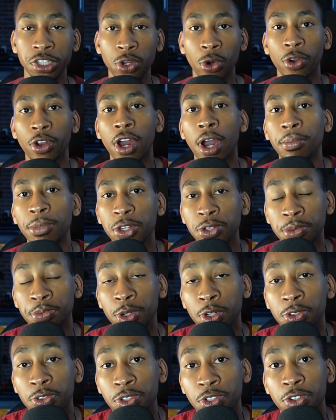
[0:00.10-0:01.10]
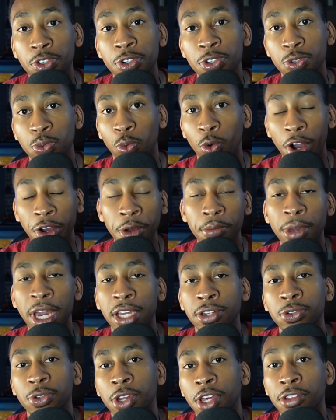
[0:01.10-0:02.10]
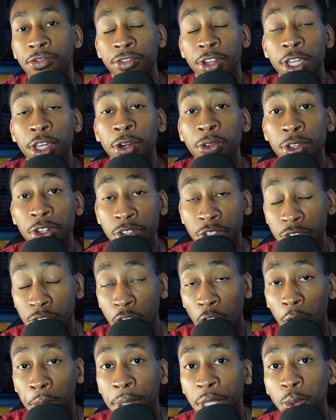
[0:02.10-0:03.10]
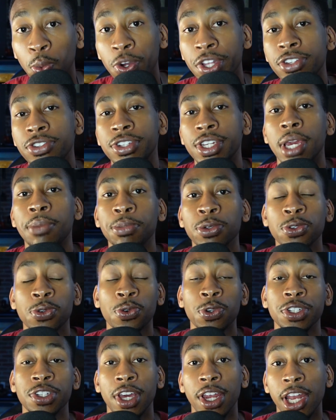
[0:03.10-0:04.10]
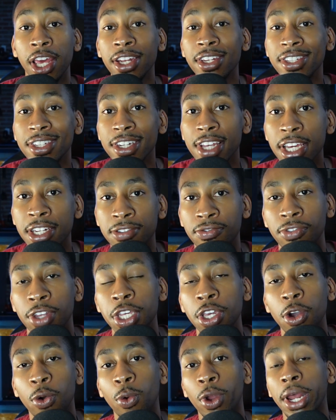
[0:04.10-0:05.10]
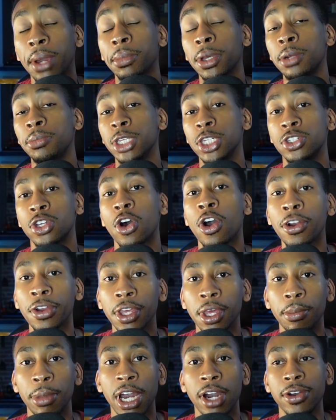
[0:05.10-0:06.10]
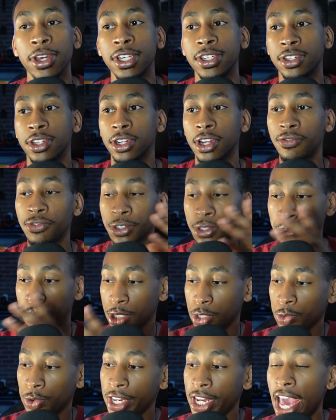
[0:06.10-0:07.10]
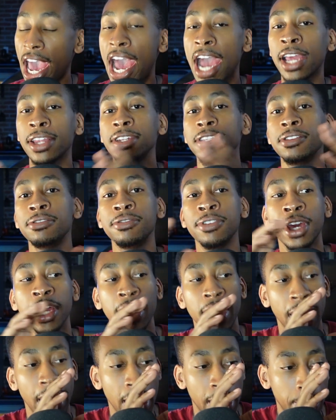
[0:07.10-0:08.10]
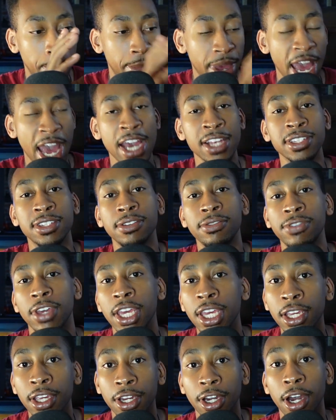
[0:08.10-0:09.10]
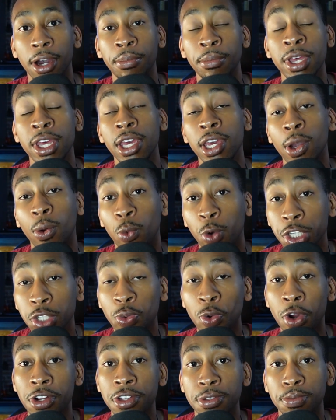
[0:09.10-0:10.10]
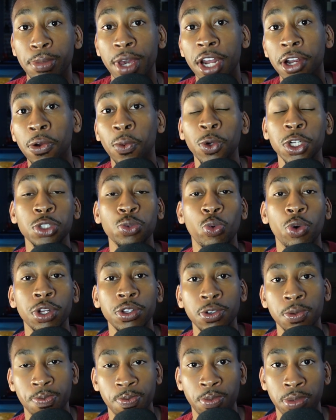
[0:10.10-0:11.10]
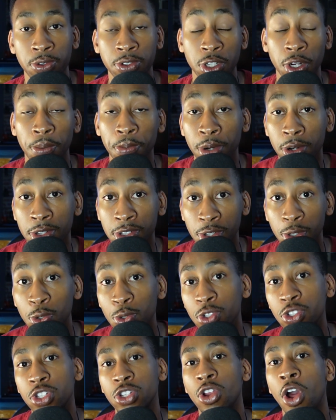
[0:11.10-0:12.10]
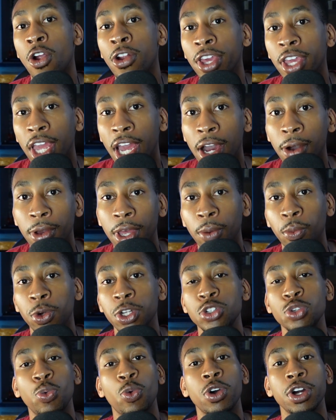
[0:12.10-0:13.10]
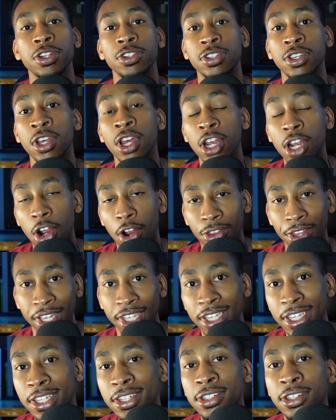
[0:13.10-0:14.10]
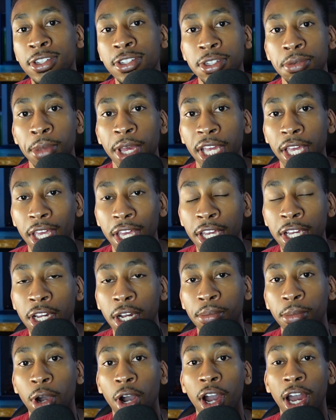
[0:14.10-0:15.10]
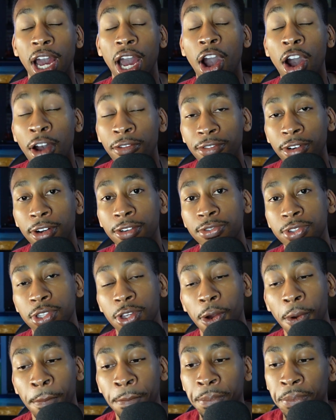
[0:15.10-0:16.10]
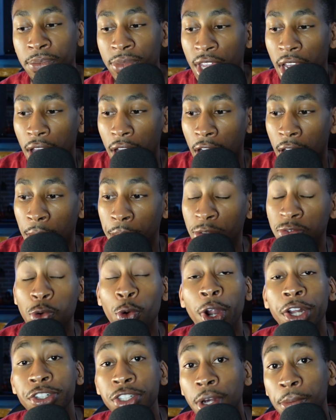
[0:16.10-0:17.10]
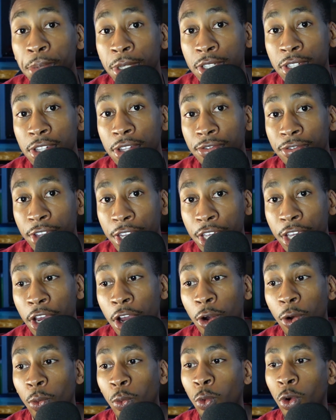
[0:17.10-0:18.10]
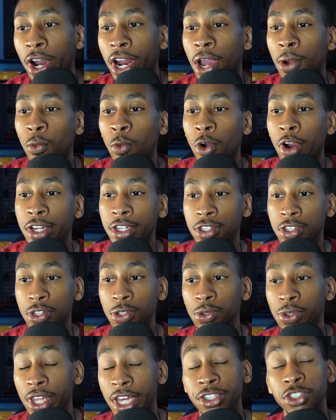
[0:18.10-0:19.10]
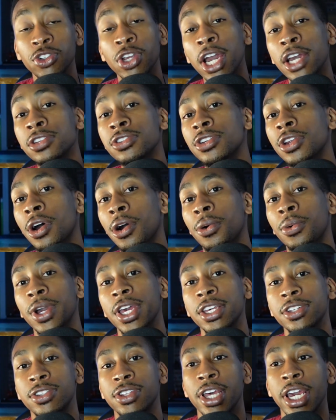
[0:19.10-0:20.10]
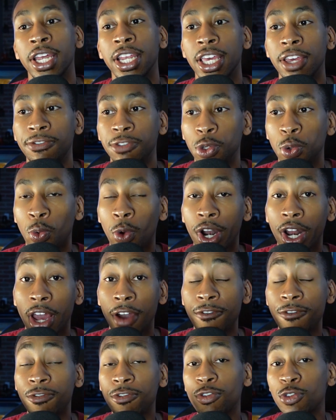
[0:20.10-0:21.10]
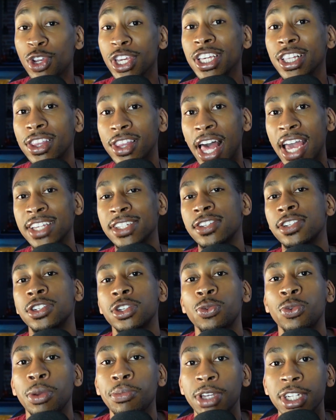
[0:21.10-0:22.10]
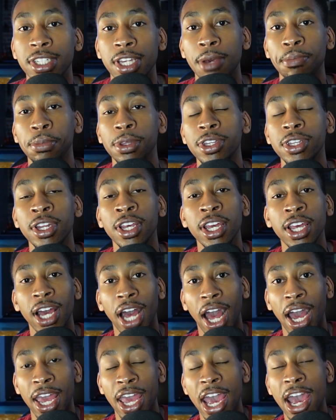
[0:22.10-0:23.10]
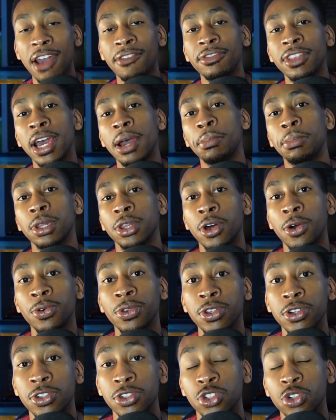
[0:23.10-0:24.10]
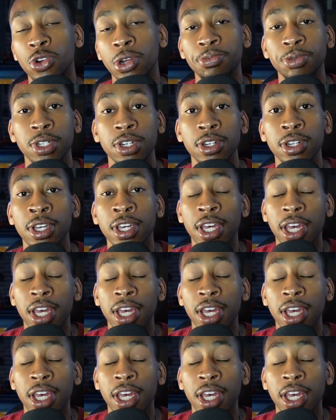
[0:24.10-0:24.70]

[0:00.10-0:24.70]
going on, music producers? Welcome back to another video. This is Kobe with Sample Source, and in today's video what I'm going to be talking about is the difference between active and passive income, which one is better, which one you should pursue starting out, and which ones are the easiest to make income off of. So before I jump into the video, what I want to let you guys know is that if you want a free license agreement template, I have that below in the description,